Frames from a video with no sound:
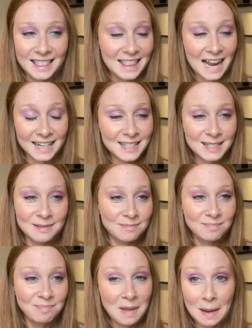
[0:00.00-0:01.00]
that's
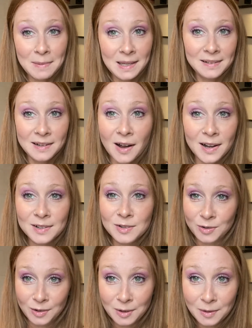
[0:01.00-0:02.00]
maybe not
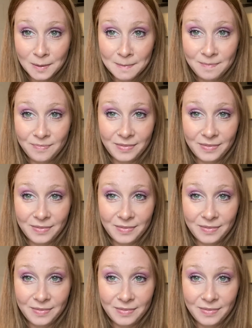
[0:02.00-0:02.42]
true.